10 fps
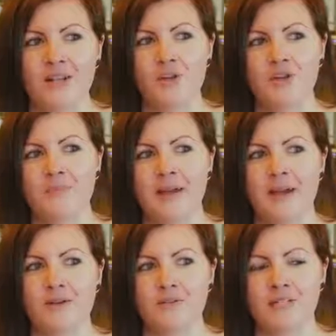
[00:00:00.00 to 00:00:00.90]
I learned
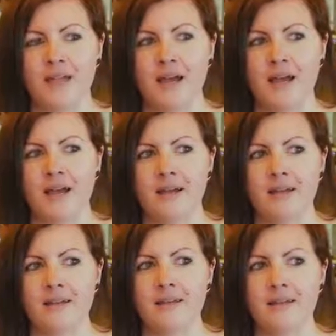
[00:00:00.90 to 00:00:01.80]
about,
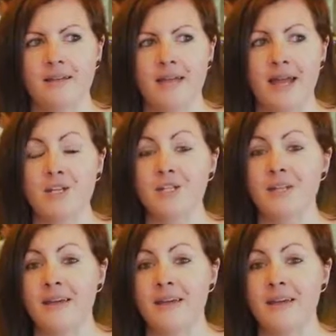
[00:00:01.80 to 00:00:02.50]
actually